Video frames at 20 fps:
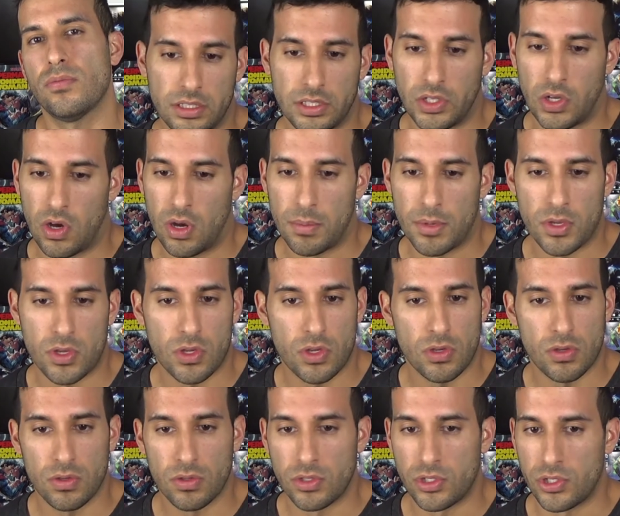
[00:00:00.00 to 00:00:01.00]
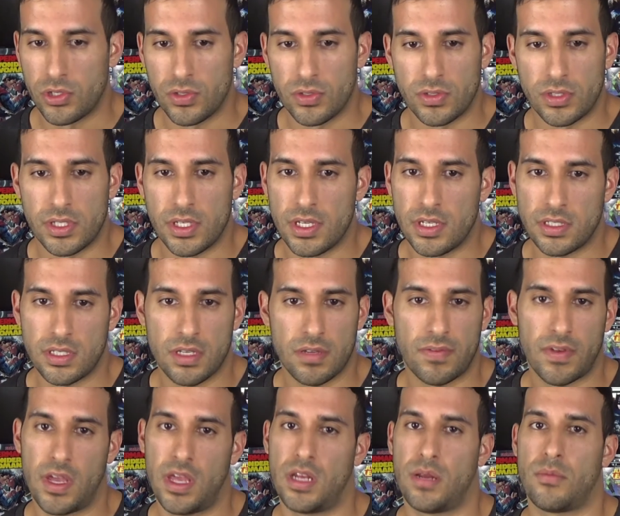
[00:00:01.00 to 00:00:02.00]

You know I'm a huge DC fan.